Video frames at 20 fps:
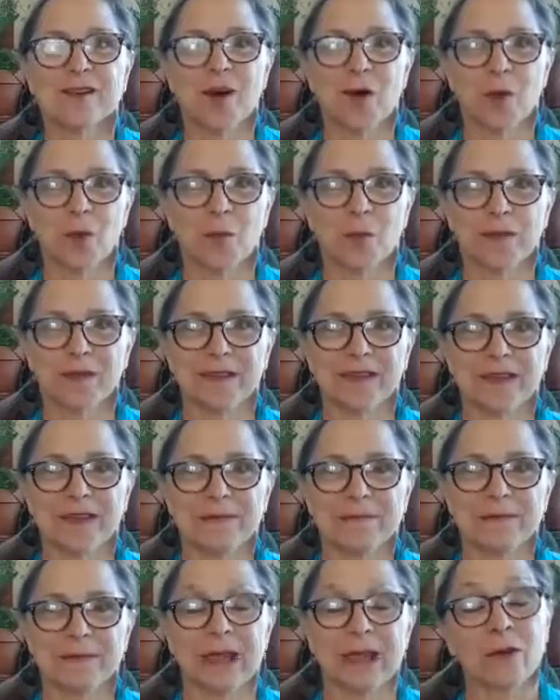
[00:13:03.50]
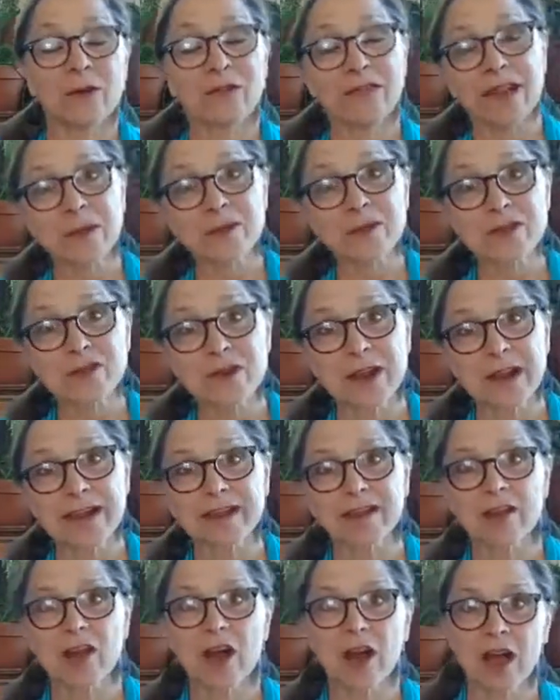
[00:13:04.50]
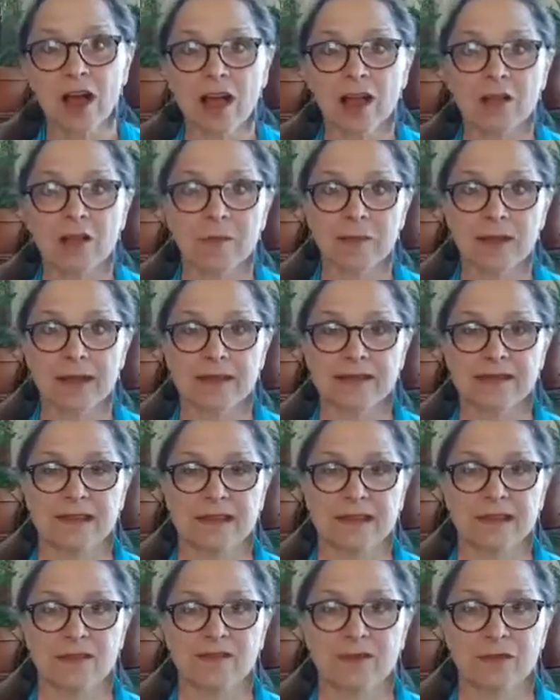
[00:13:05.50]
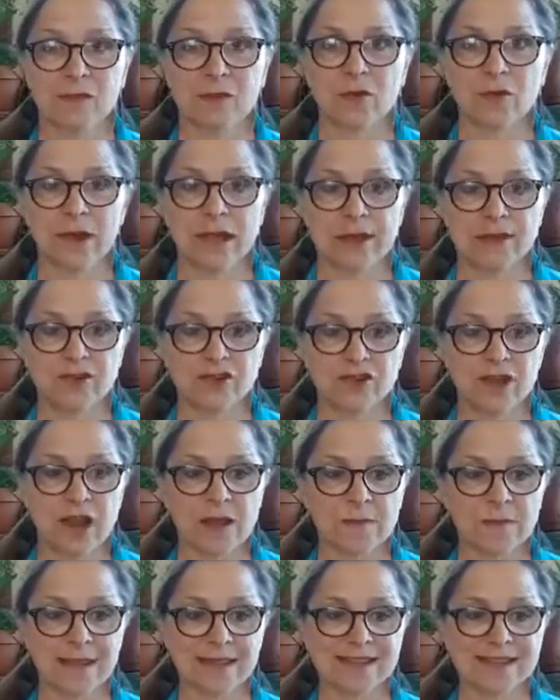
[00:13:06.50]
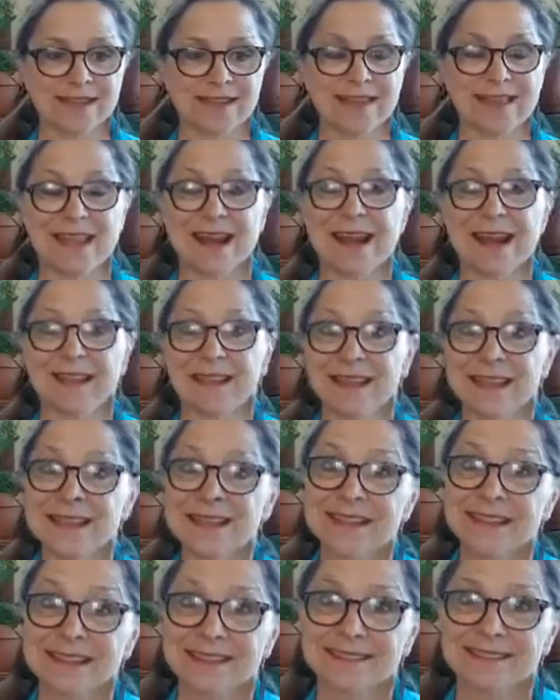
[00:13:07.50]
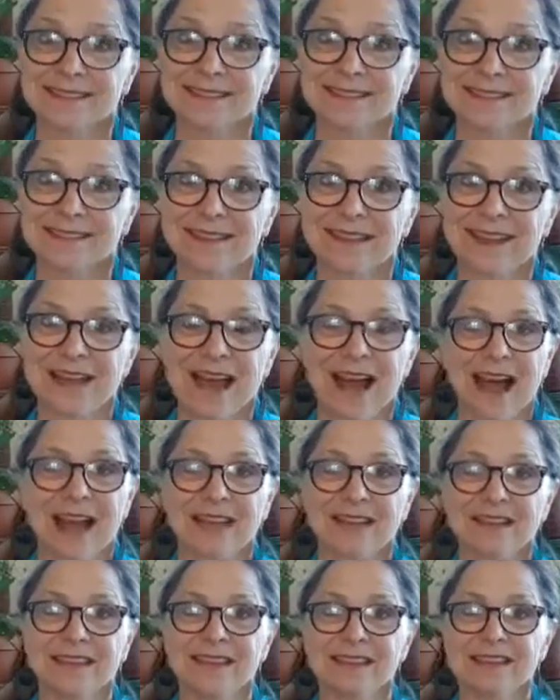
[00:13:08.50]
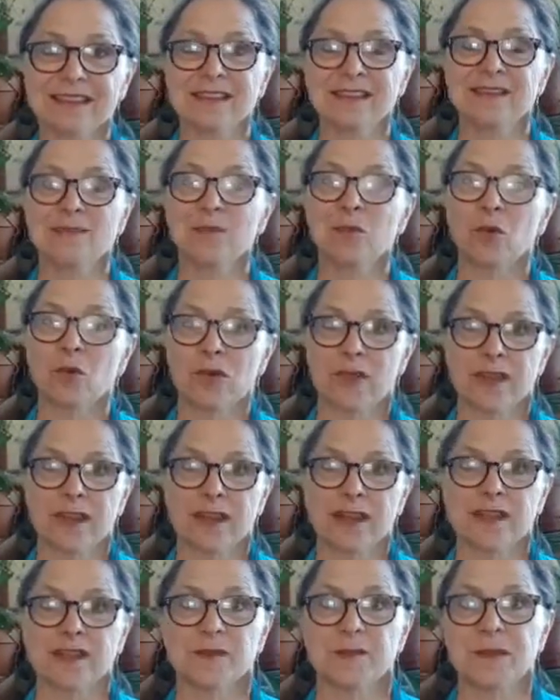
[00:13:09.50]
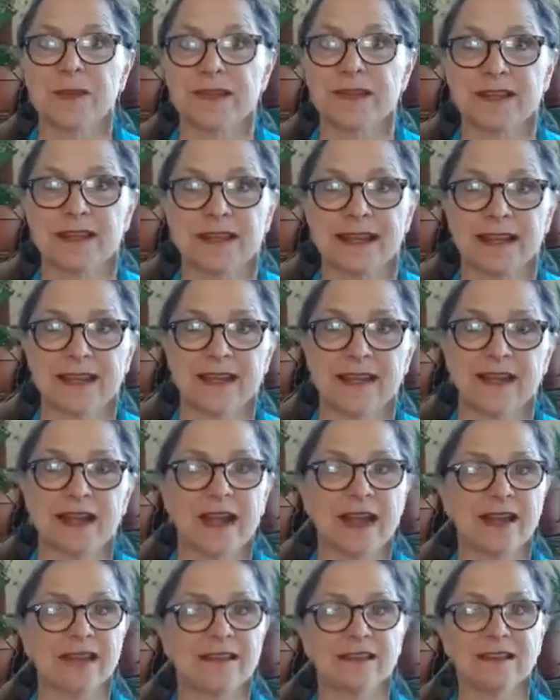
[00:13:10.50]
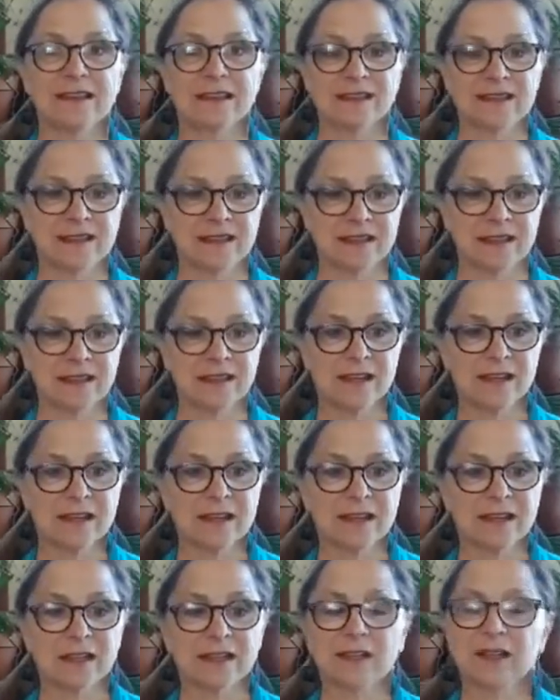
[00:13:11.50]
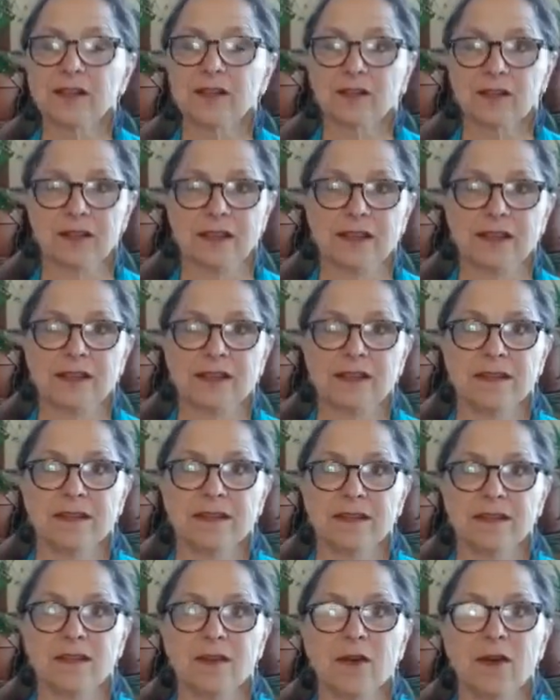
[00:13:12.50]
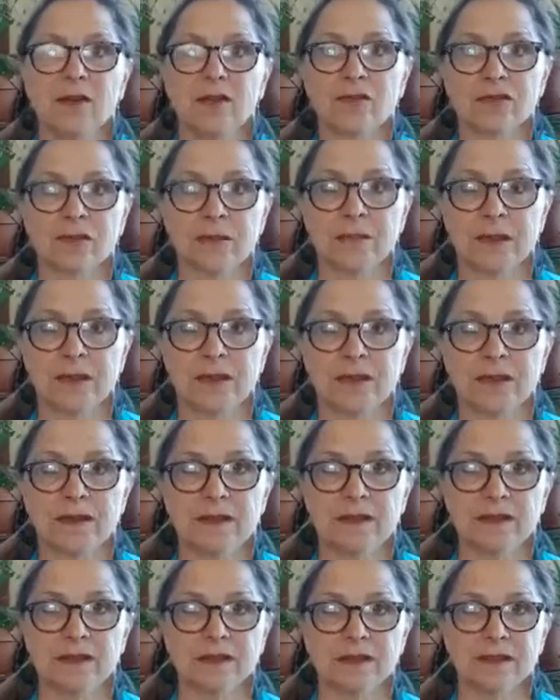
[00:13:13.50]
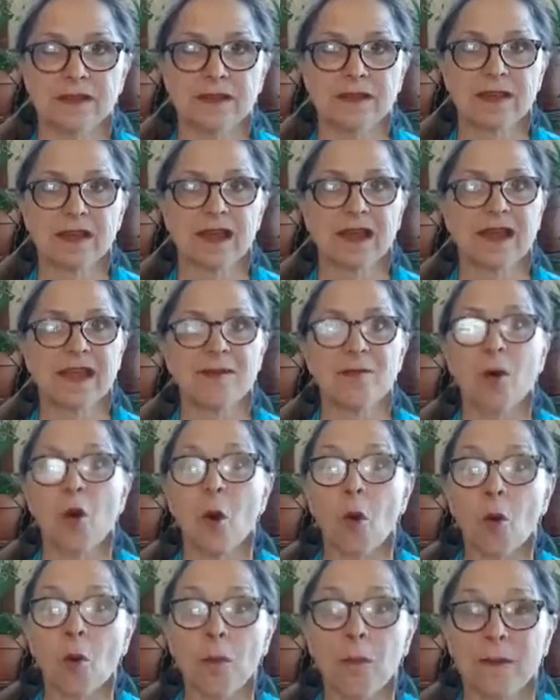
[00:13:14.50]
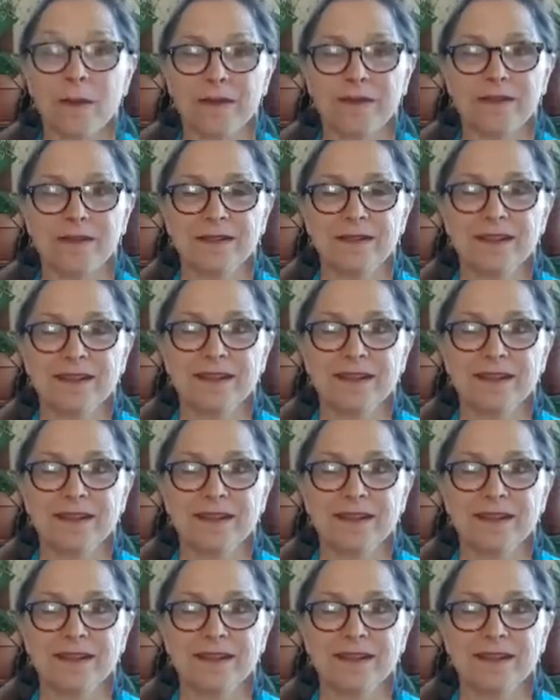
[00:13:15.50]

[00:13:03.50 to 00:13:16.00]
openly. Now, if I was trying to calm excessive throat energy, I might say that I listen. I listen more than I speak today. I listen clearly to others' opinions. I am open